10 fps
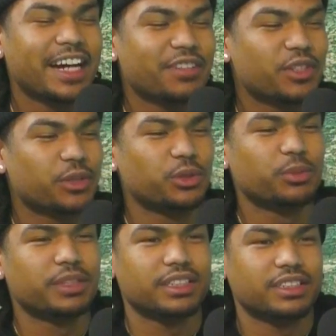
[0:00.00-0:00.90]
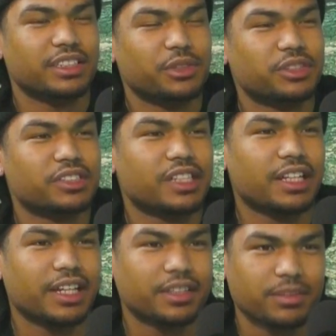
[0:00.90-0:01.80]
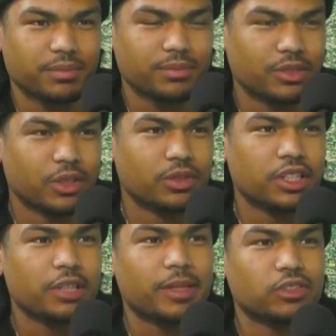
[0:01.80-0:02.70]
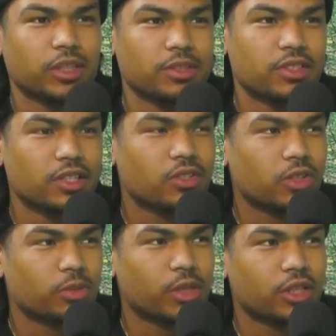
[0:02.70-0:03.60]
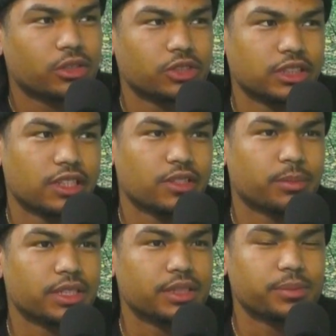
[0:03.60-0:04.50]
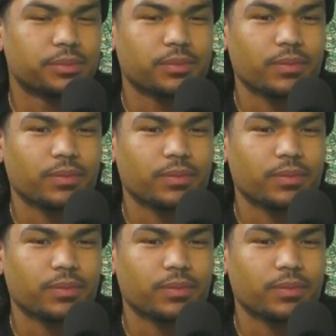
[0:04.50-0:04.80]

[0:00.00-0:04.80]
I didn't even know who, but he was just saying like, Nicci about to drop this diss song tomorrow. She needs a beat.